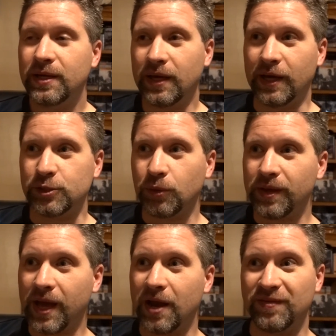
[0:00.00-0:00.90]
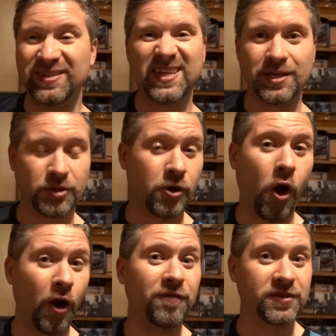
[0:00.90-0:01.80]
He's really kind of intent on
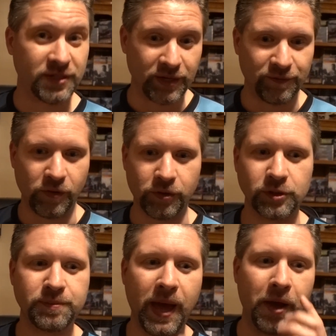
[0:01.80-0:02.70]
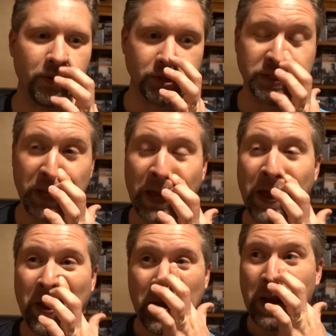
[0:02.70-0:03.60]
harvesting Fulgur's powers,
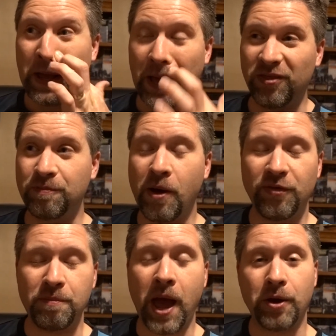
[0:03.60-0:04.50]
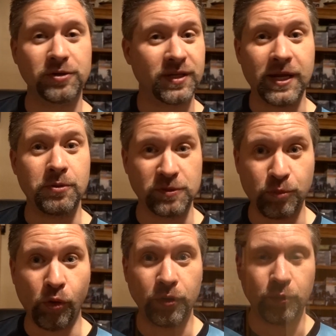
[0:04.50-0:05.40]
the powers that he was born